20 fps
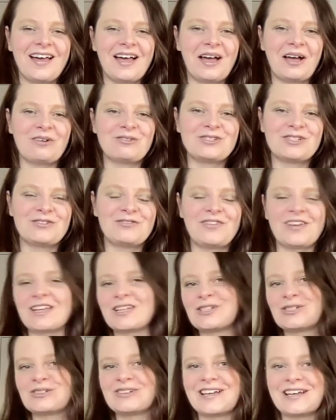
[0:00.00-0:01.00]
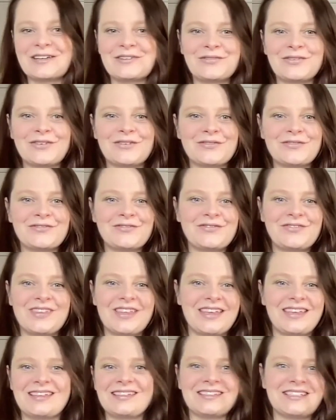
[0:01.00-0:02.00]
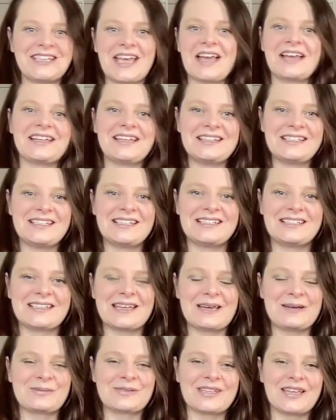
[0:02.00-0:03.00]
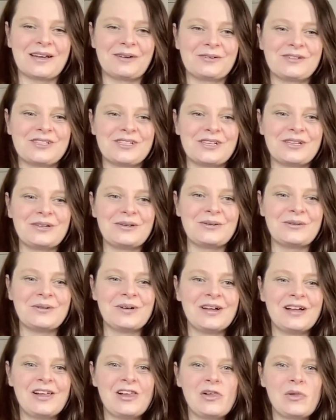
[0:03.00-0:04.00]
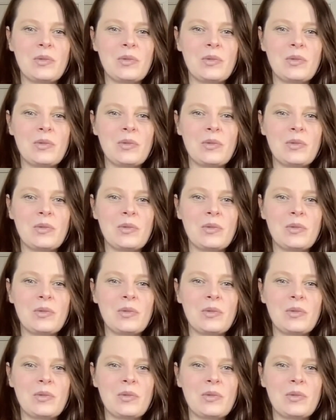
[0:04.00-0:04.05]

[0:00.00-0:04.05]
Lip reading: how to fix your life in 10 easy steps, how to